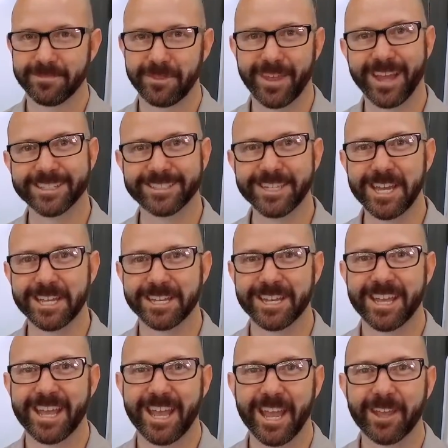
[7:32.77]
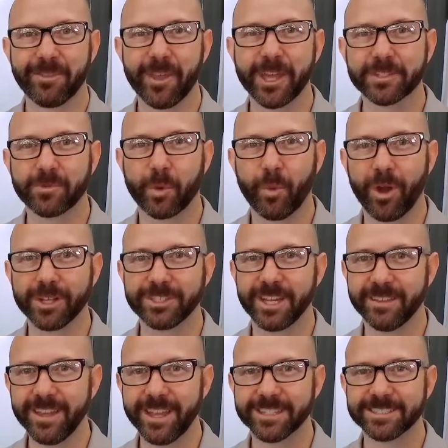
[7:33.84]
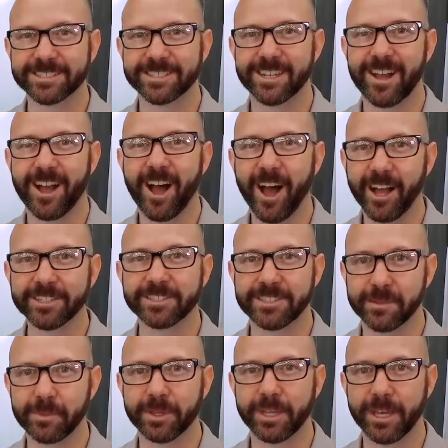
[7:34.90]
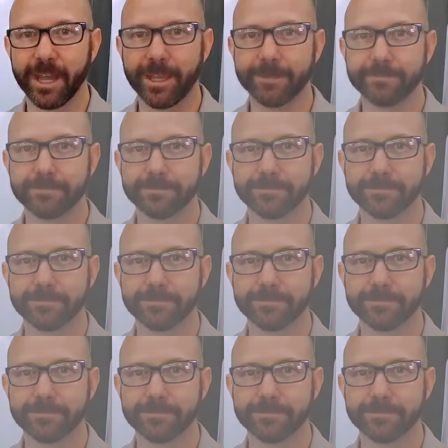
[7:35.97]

That's it. And thanks for watching this Haas Tip of the Day.